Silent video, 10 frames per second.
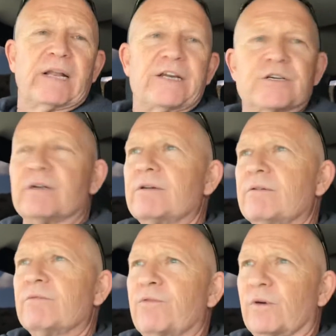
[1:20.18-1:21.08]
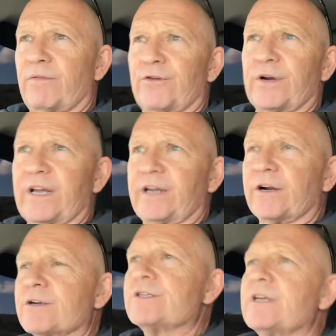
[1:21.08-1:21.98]
agent for 30
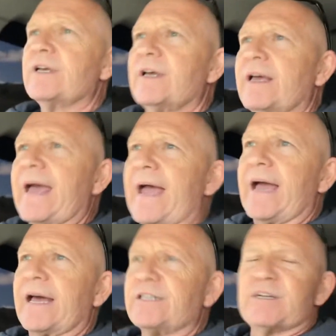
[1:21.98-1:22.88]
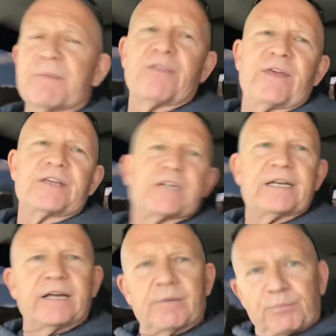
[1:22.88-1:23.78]
years, and some of the things I
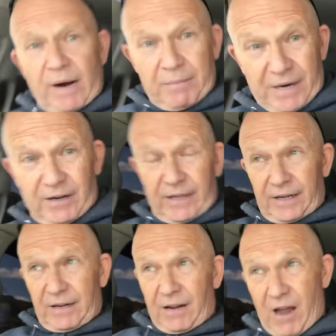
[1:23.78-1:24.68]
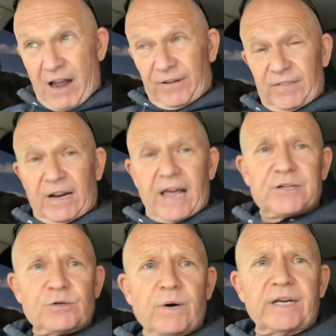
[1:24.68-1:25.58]
did, primarily, a lot of it in the
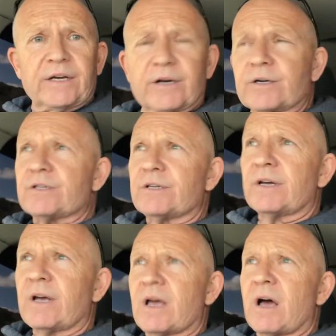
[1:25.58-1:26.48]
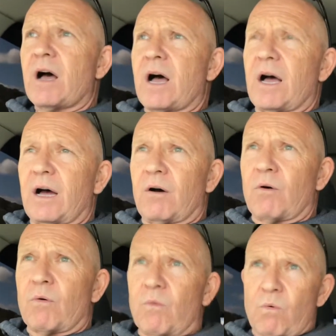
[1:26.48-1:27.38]
last 20 years,
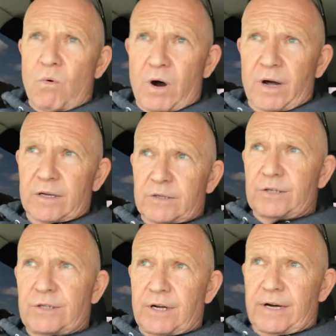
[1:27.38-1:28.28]
was